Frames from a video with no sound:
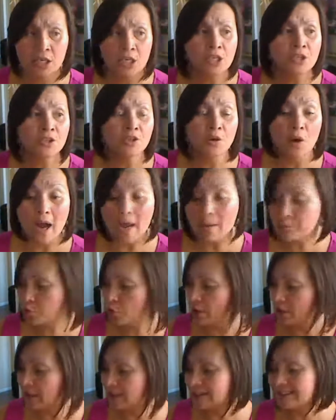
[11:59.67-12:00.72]
So I
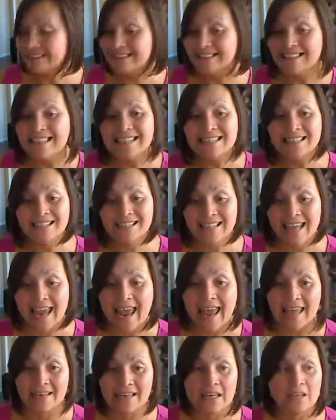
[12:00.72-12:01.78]
put at least
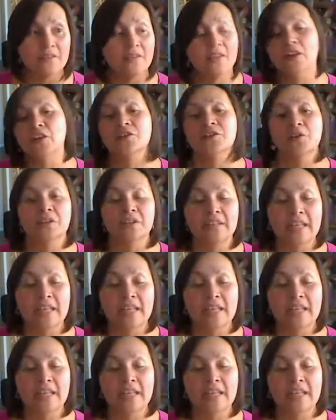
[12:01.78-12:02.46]
10 in there so that they can